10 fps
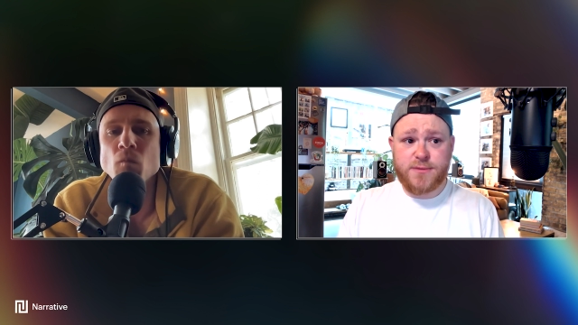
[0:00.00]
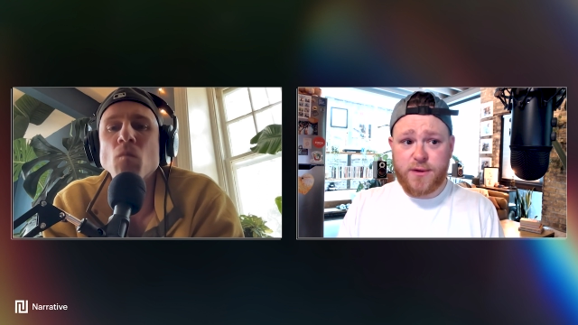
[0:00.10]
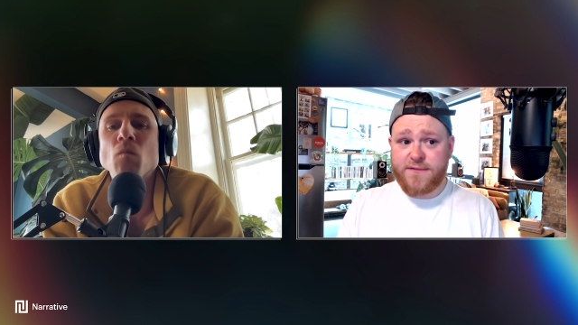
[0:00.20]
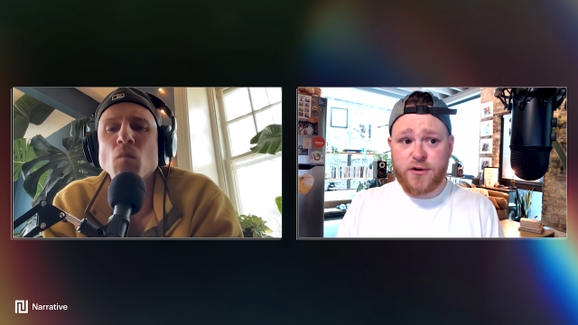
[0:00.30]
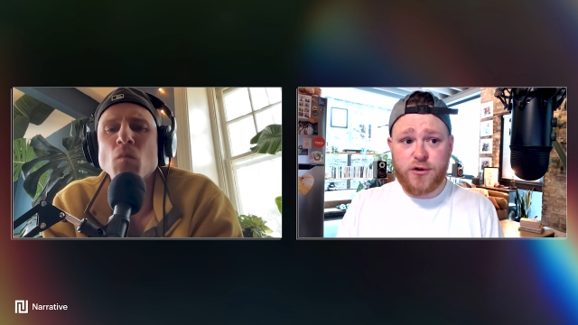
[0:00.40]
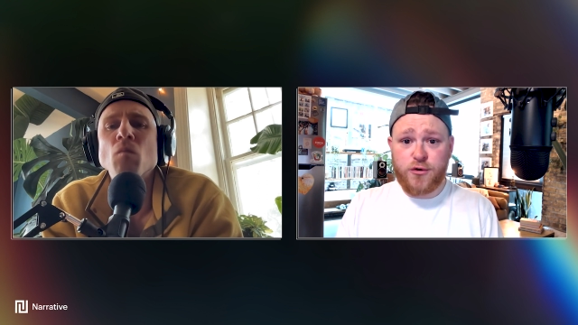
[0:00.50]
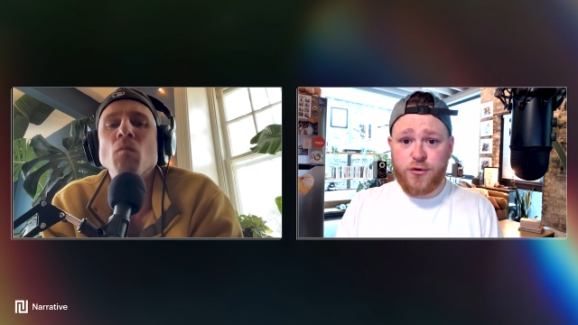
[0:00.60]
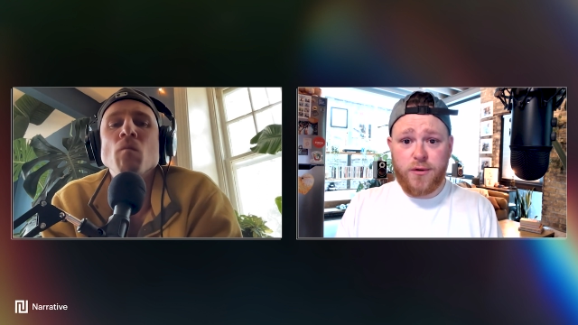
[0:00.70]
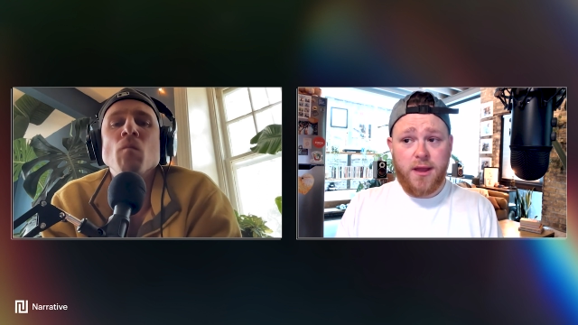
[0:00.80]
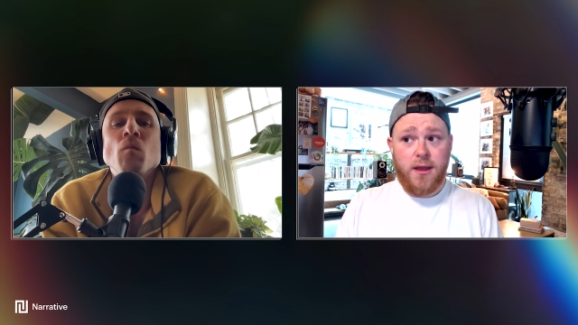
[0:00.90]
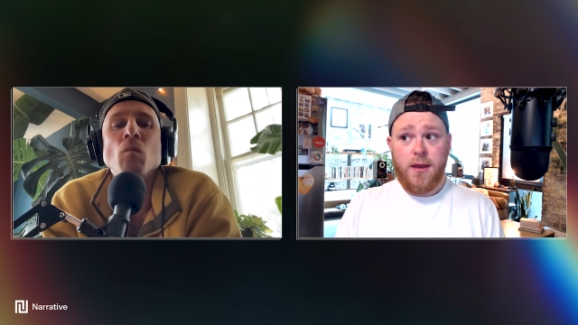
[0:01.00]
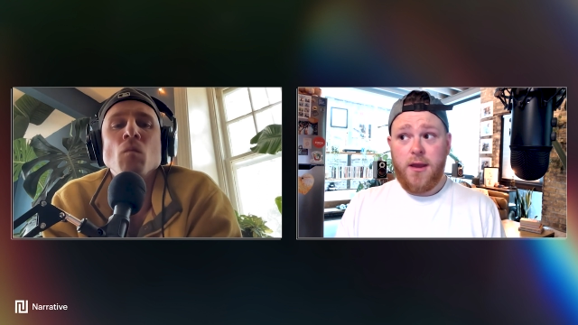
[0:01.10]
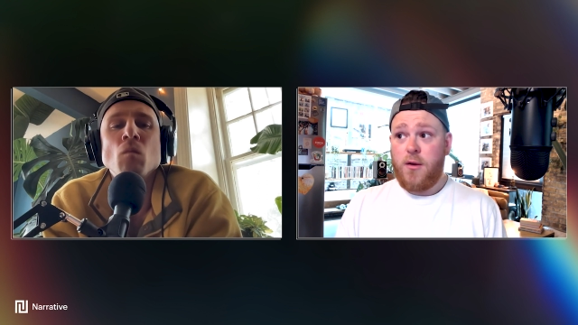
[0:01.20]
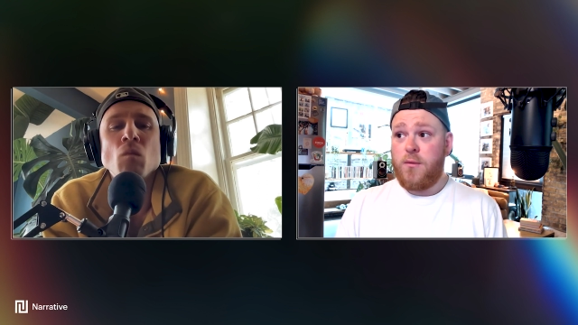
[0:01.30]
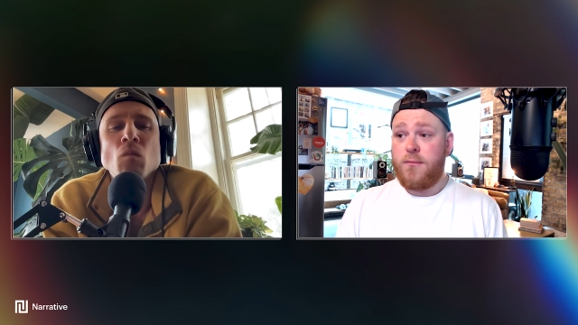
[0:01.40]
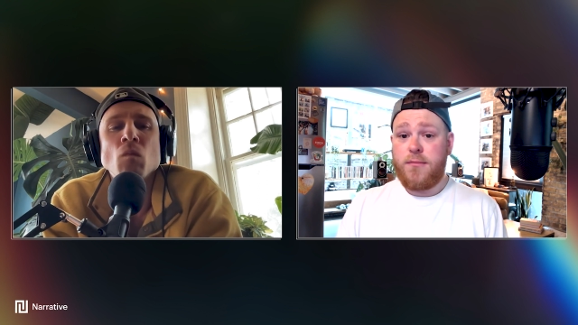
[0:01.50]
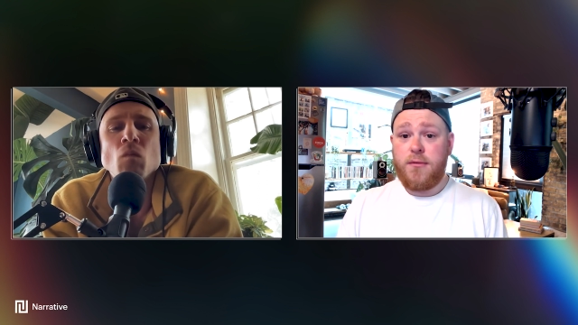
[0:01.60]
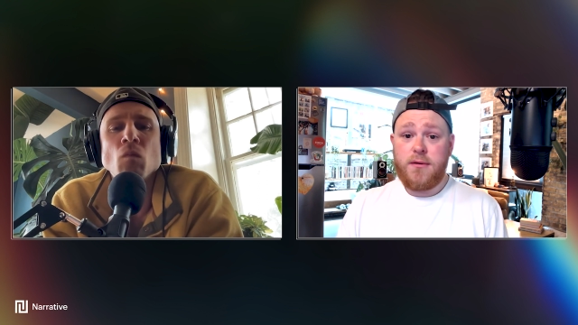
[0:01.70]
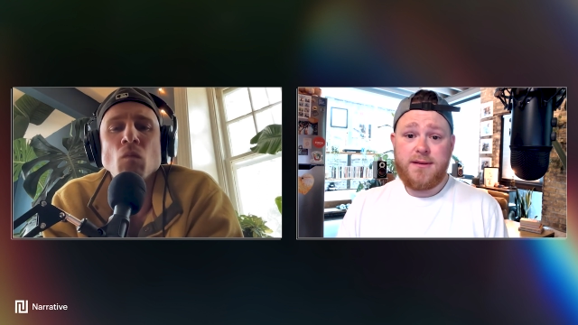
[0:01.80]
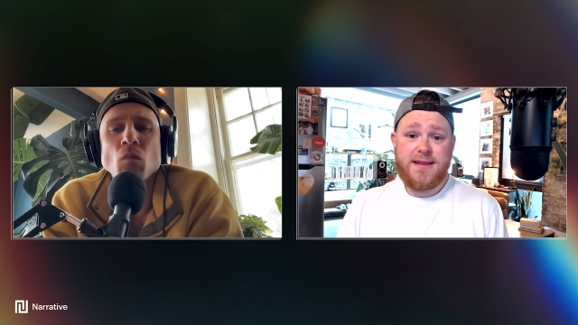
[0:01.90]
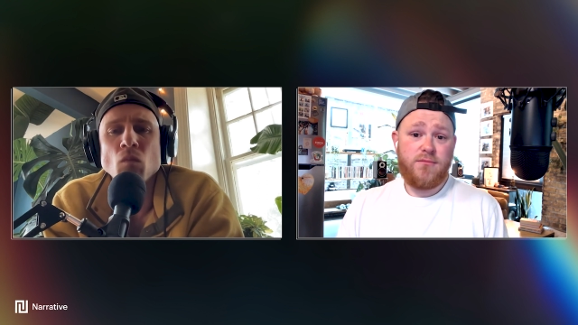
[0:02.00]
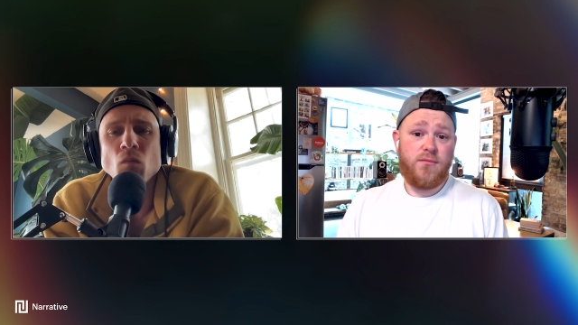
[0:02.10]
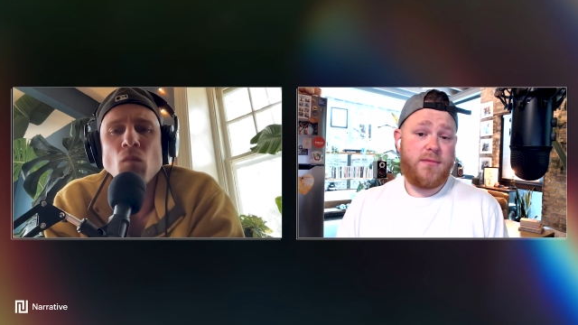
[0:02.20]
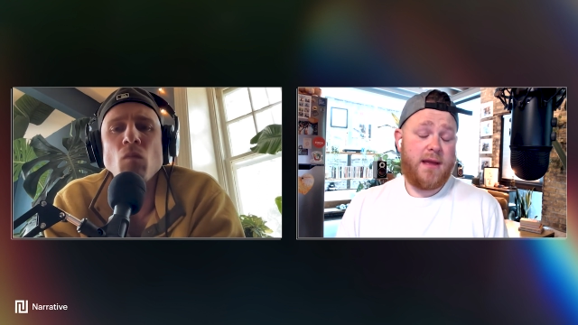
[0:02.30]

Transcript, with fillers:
Speaker 1: whatever, who didn't